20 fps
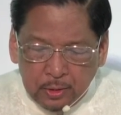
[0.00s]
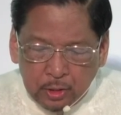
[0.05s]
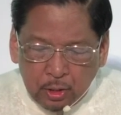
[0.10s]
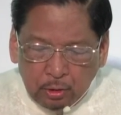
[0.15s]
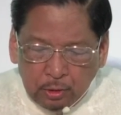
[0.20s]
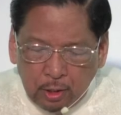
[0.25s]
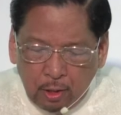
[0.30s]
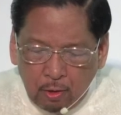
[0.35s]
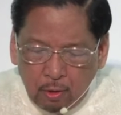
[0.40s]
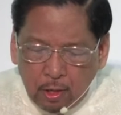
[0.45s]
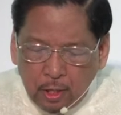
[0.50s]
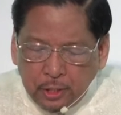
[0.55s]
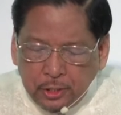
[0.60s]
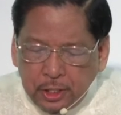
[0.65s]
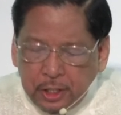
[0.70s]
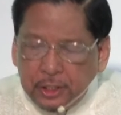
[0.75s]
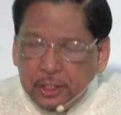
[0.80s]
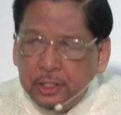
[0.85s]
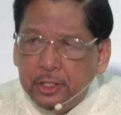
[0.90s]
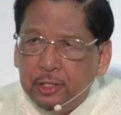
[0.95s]
So the Lord
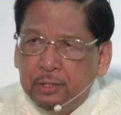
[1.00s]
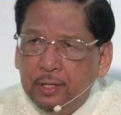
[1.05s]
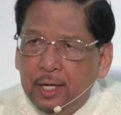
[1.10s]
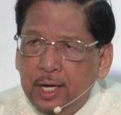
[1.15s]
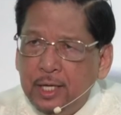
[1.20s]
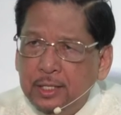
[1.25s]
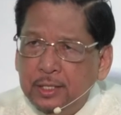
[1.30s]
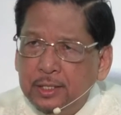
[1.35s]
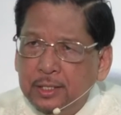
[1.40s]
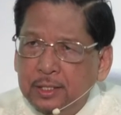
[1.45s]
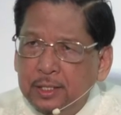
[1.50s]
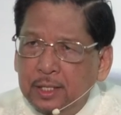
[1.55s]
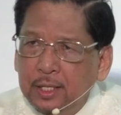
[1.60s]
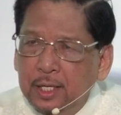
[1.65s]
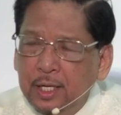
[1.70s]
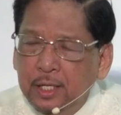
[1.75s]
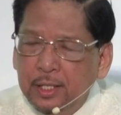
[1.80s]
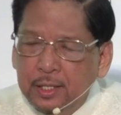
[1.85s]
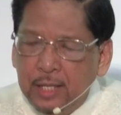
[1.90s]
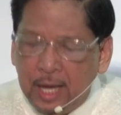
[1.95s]
Jesus Christ
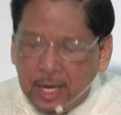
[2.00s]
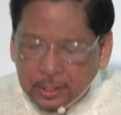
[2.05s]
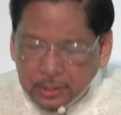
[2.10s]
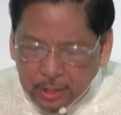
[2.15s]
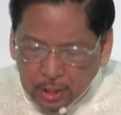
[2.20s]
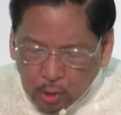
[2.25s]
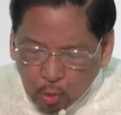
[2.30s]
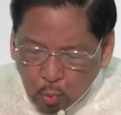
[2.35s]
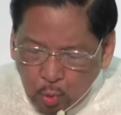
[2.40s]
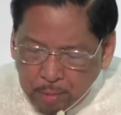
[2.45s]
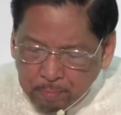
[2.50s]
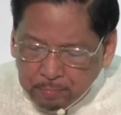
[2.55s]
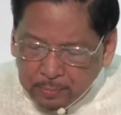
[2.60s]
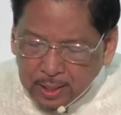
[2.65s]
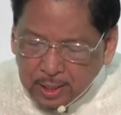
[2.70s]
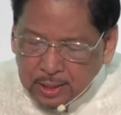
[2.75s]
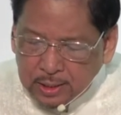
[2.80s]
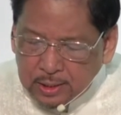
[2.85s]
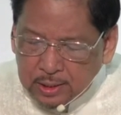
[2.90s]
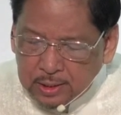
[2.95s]
is, has
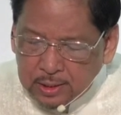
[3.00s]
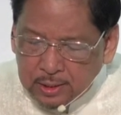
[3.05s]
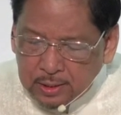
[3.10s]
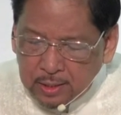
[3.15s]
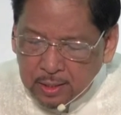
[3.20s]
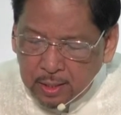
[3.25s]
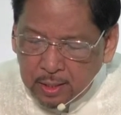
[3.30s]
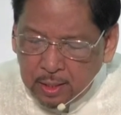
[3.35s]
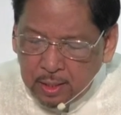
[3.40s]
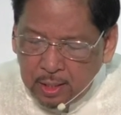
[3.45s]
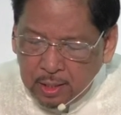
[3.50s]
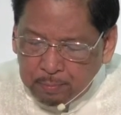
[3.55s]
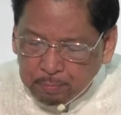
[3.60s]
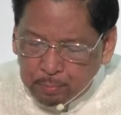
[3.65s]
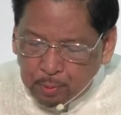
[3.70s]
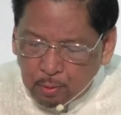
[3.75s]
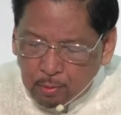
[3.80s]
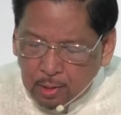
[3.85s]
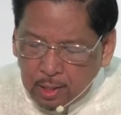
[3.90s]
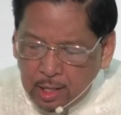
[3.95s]
equipped us in
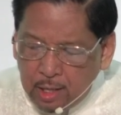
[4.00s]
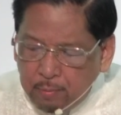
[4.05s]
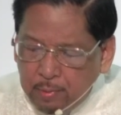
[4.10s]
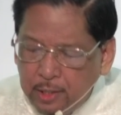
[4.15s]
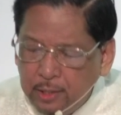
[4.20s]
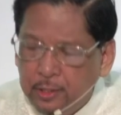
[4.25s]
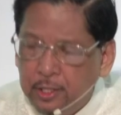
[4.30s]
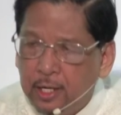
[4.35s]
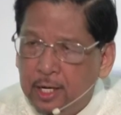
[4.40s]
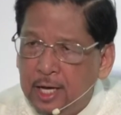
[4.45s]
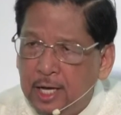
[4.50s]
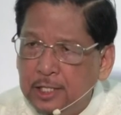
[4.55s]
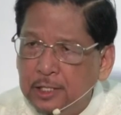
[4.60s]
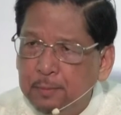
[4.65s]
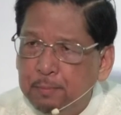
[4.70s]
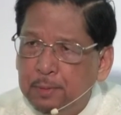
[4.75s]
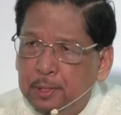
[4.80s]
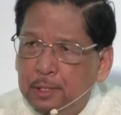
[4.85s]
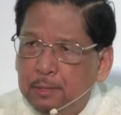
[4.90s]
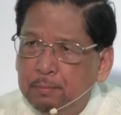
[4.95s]
proclaiming the
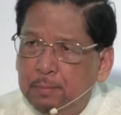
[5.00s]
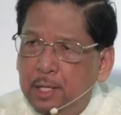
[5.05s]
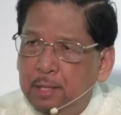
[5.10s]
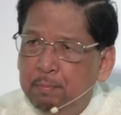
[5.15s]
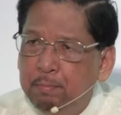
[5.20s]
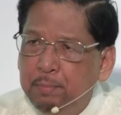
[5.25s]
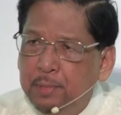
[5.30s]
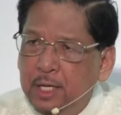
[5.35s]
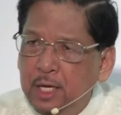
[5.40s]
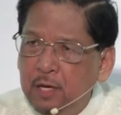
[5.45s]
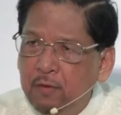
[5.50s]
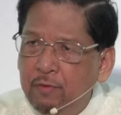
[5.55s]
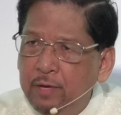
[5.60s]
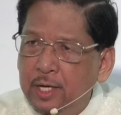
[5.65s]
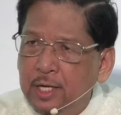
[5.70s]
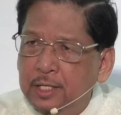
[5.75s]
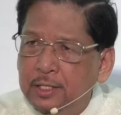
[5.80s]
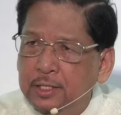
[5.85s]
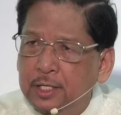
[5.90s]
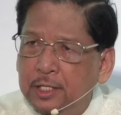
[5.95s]
gospel by
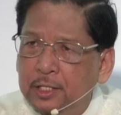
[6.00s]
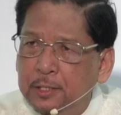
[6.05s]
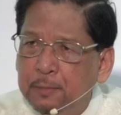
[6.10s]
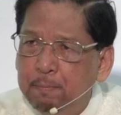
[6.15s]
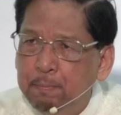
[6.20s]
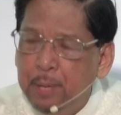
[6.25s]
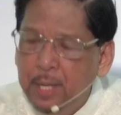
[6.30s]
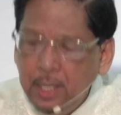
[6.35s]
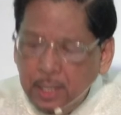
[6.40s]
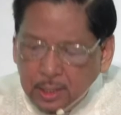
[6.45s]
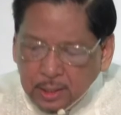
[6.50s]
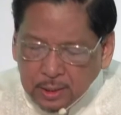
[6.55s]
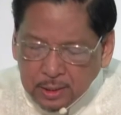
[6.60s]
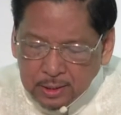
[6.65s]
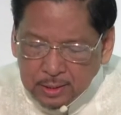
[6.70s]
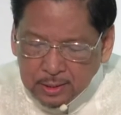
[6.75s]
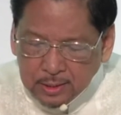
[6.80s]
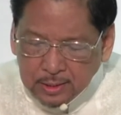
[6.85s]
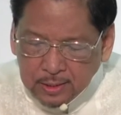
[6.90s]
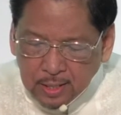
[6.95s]
giving us his peace,
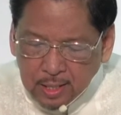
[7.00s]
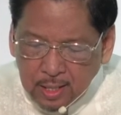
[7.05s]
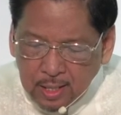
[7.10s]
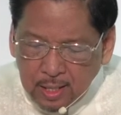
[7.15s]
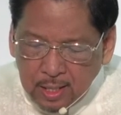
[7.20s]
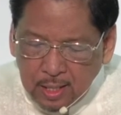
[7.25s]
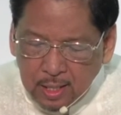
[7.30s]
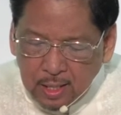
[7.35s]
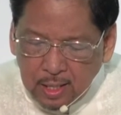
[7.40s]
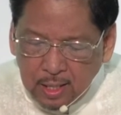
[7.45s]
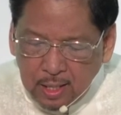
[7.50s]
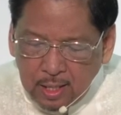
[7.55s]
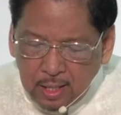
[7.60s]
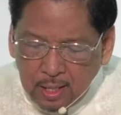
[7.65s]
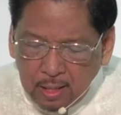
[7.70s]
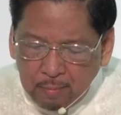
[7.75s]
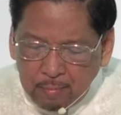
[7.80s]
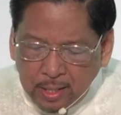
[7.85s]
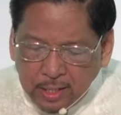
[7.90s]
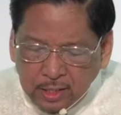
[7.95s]

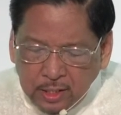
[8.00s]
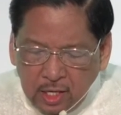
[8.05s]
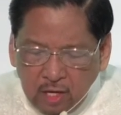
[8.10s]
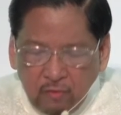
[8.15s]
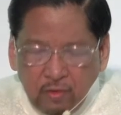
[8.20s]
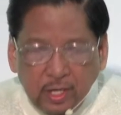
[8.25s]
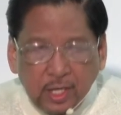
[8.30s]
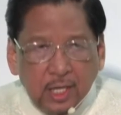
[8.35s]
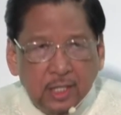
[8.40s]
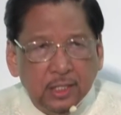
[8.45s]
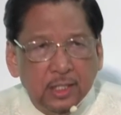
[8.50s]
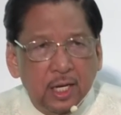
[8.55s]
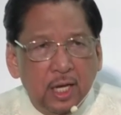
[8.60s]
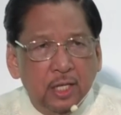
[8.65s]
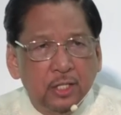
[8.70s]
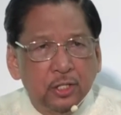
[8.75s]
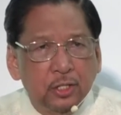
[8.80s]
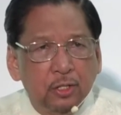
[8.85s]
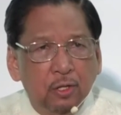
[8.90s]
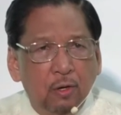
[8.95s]
by giving us
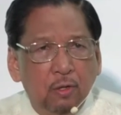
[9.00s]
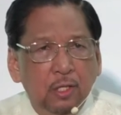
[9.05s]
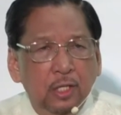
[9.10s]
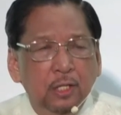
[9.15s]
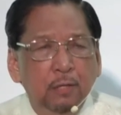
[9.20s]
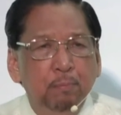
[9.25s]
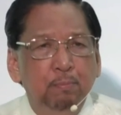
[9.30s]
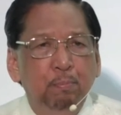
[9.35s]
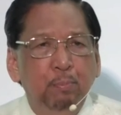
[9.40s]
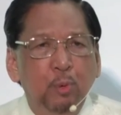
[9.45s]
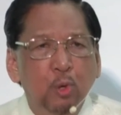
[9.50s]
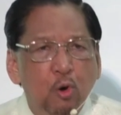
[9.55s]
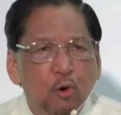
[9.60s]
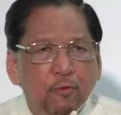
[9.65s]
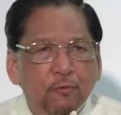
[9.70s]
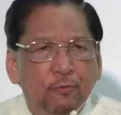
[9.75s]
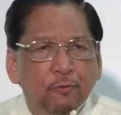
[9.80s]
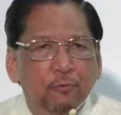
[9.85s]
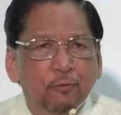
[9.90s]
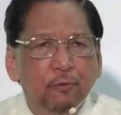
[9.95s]
a solid
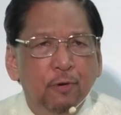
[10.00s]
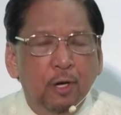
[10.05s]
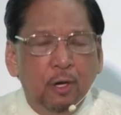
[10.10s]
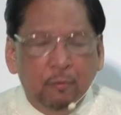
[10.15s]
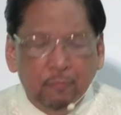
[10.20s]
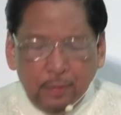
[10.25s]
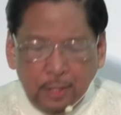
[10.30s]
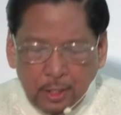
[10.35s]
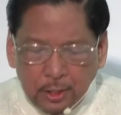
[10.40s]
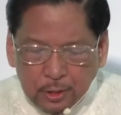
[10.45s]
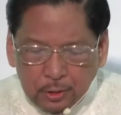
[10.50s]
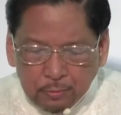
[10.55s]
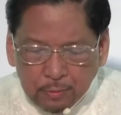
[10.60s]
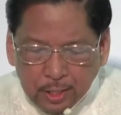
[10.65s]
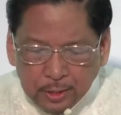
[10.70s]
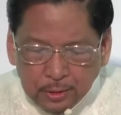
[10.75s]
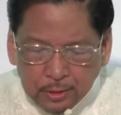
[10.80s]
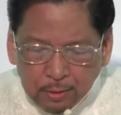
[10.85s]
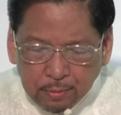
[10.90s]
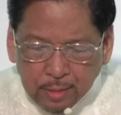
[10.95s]
proof of his
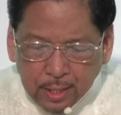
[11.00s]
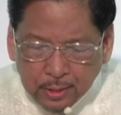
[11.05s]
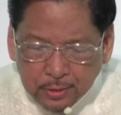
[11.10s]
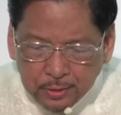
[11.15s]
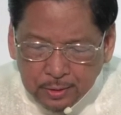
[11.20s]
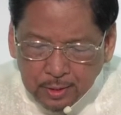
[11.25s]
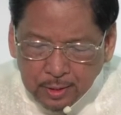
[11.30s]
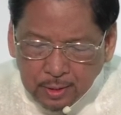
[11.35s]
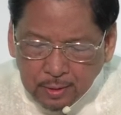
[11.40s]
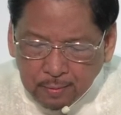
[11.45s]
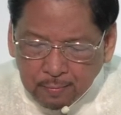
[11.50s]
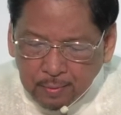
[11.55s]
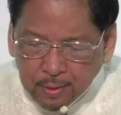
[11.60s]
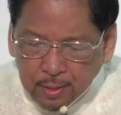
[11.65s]
resurrection,